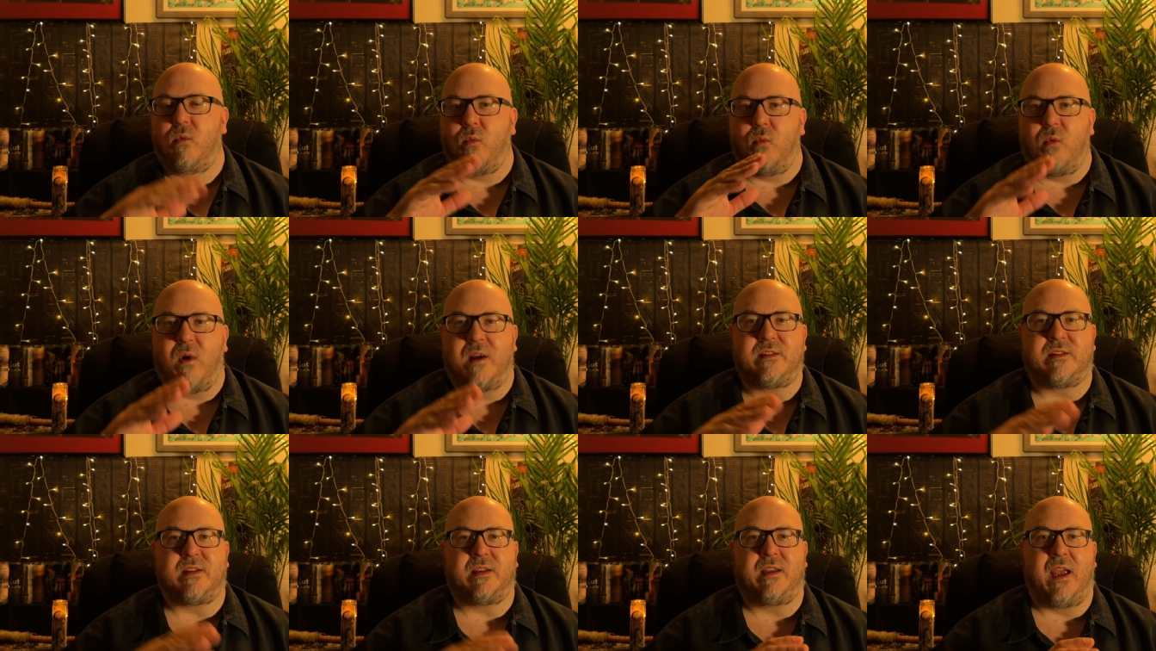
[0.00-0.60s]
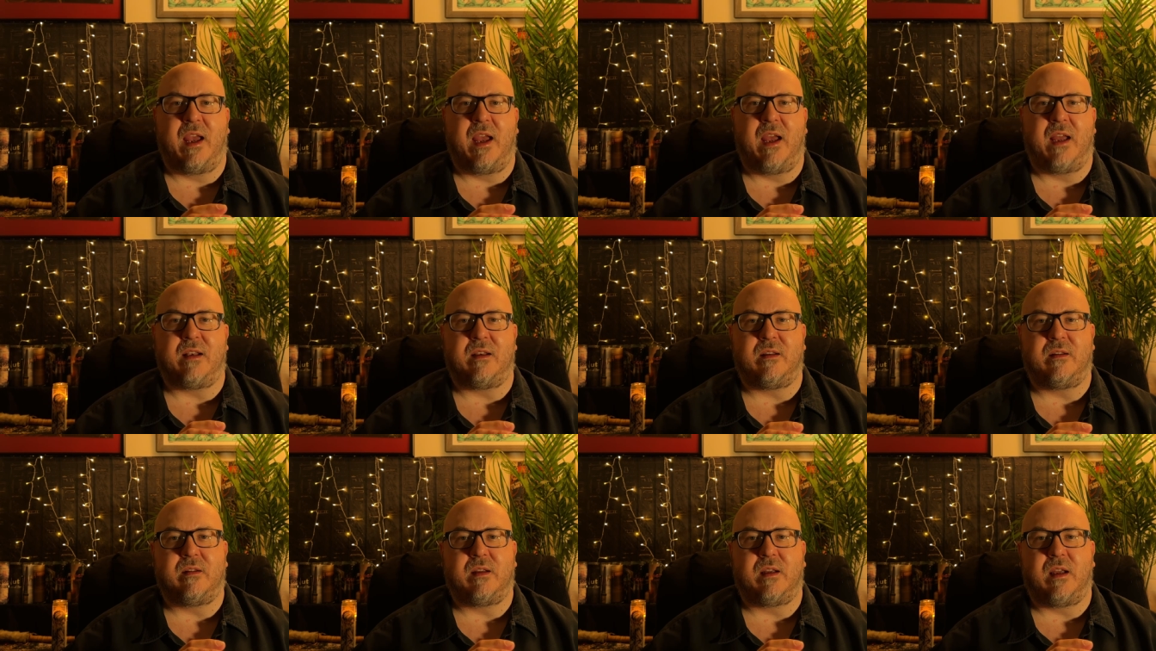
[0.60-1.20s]
Once again,
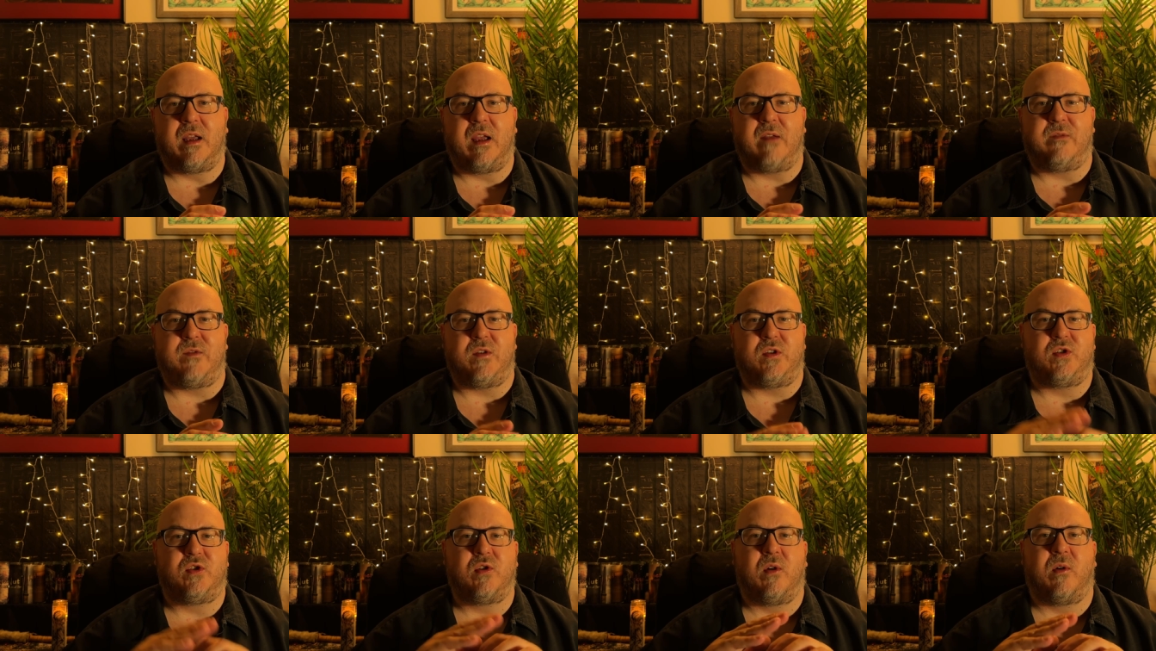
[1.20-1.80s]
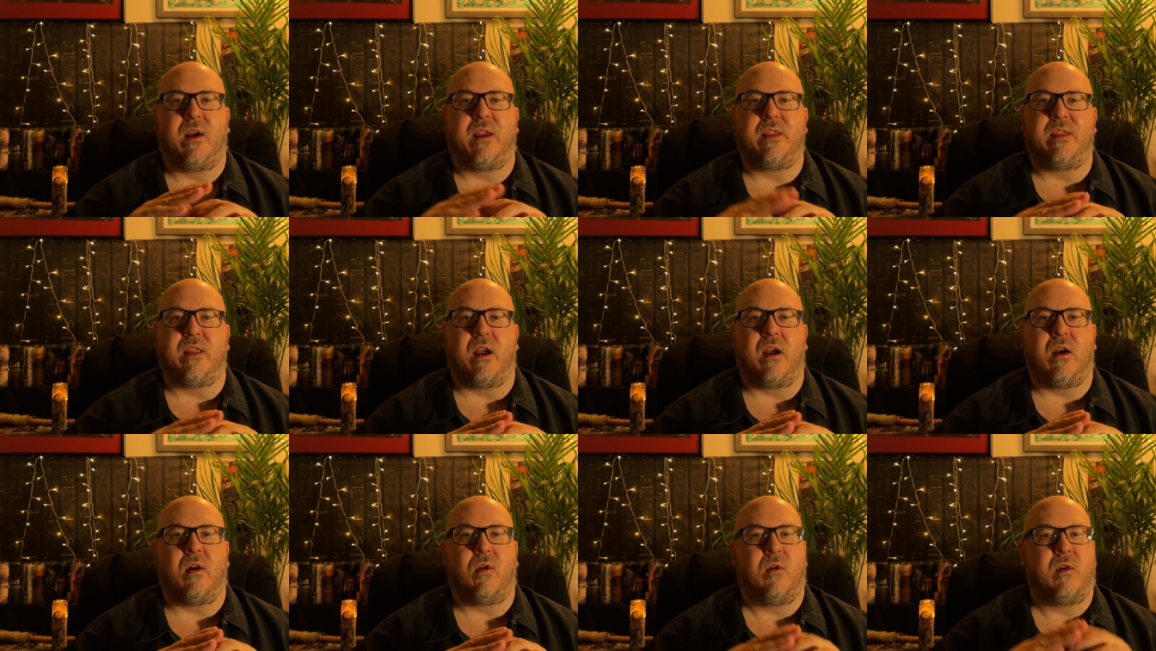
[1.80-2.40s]
if you join
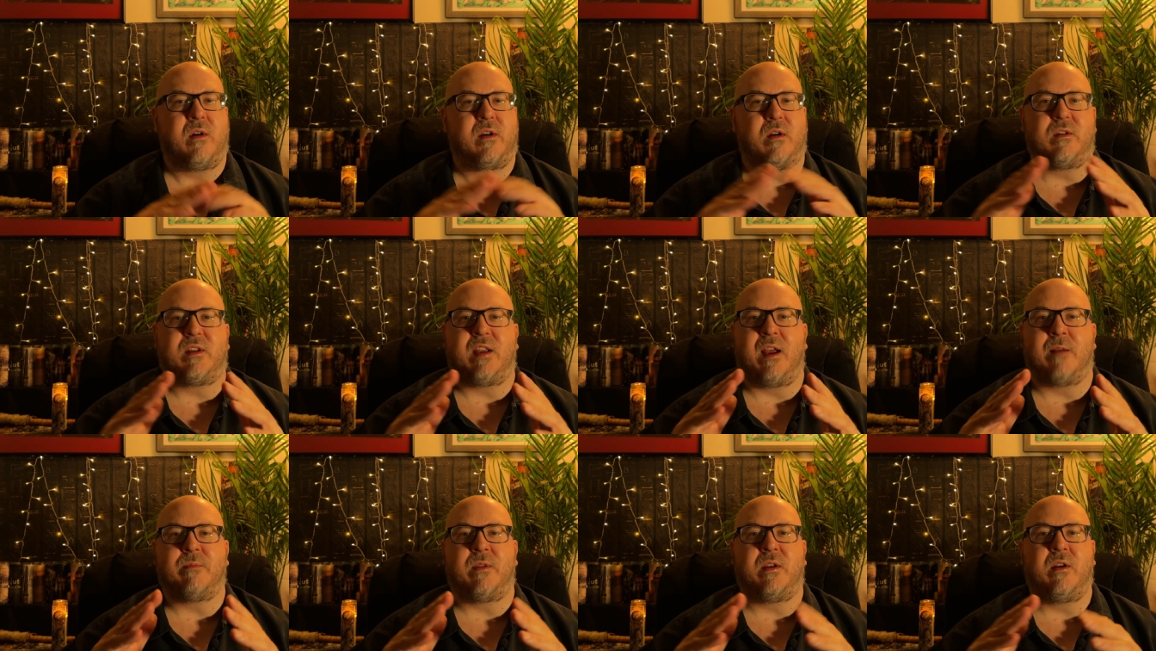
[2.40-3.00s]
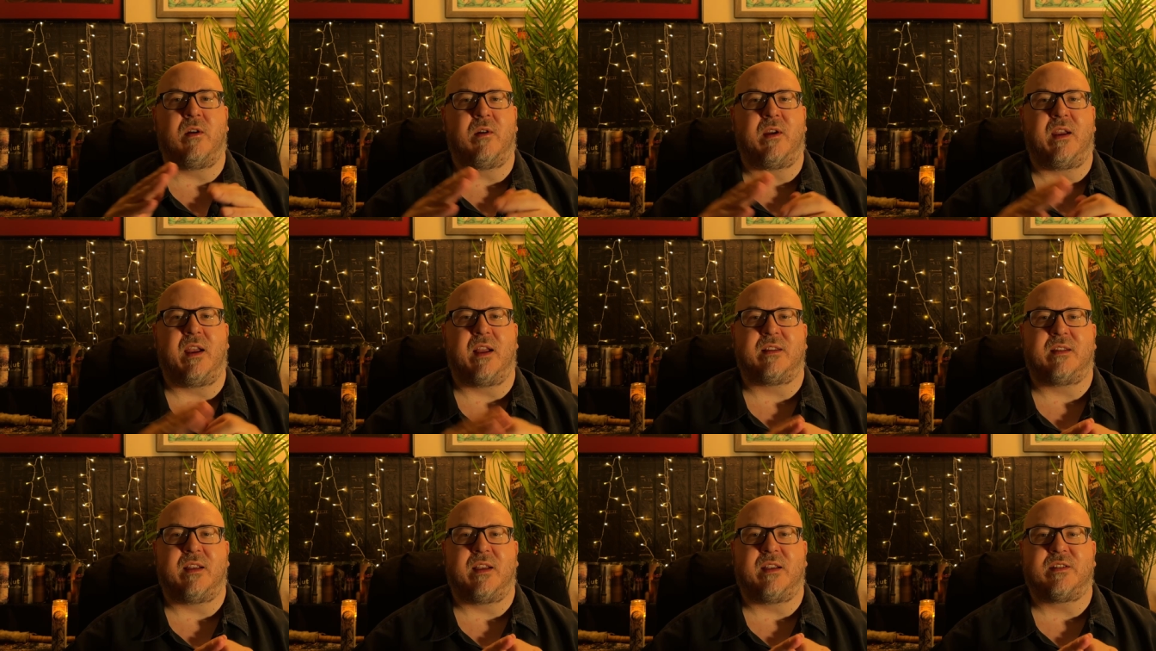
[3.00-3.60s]
the Ordo Templi
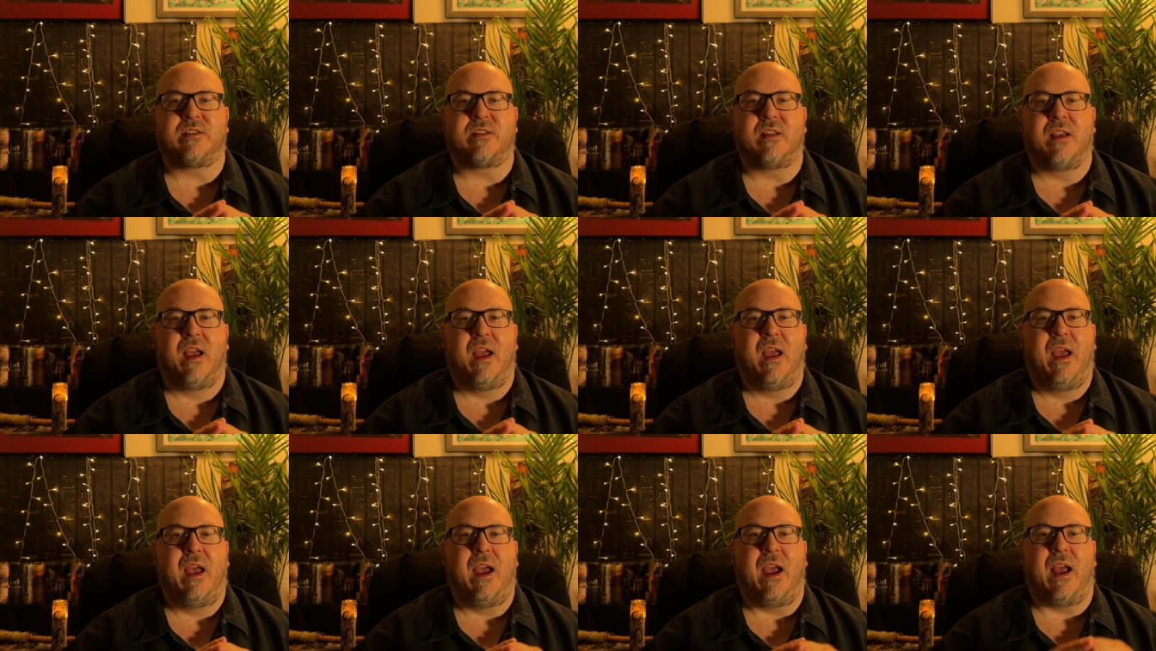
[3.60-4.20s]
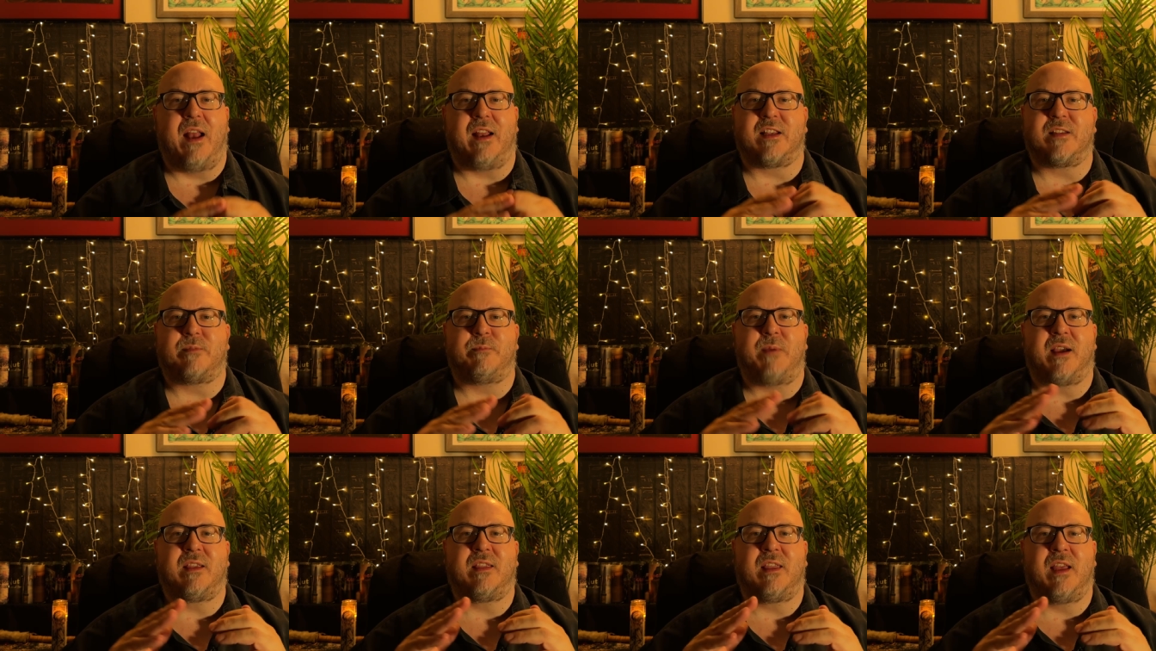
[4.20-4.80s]
Orientis and
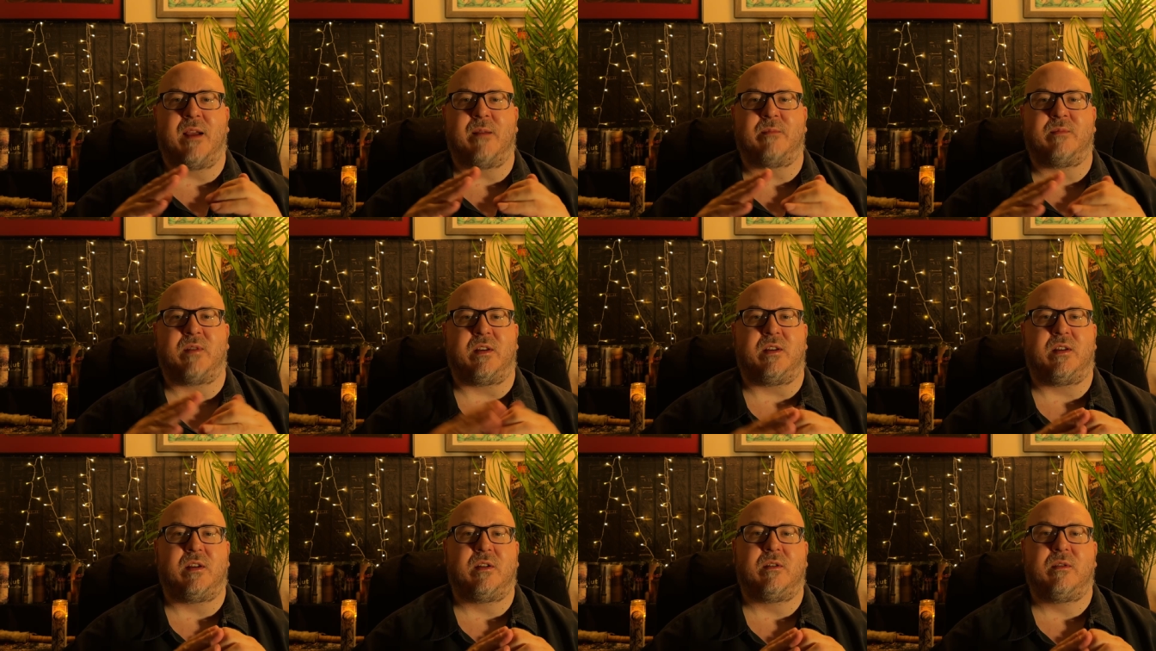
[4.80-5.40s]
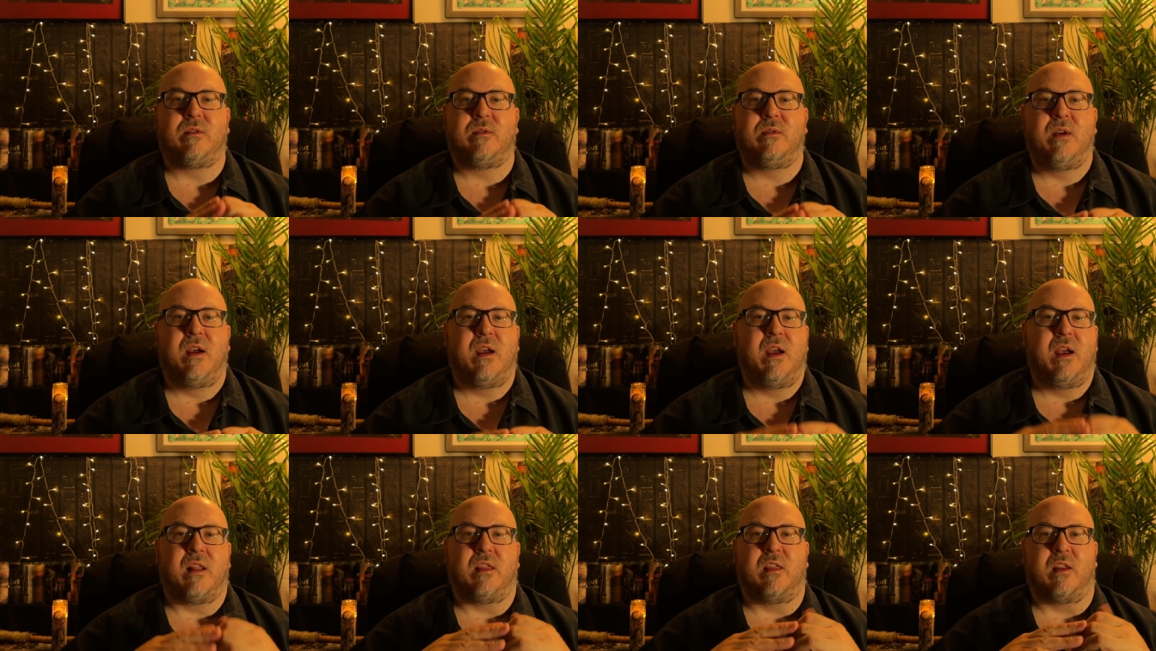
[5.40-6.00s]
expect them to do
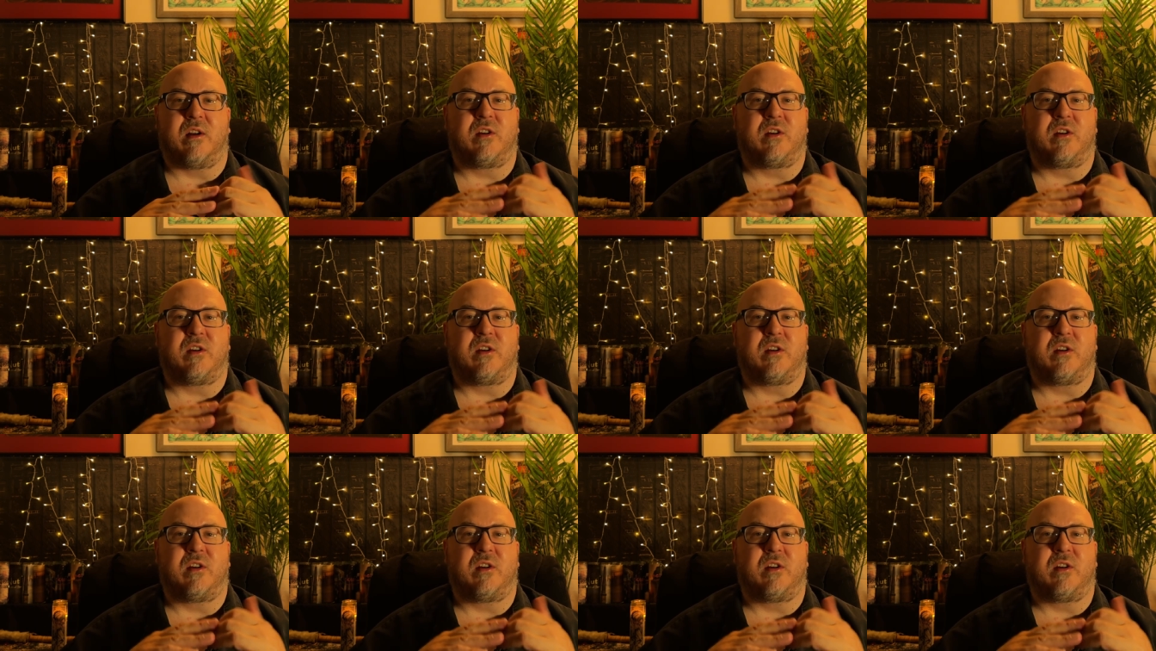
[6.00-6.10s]
the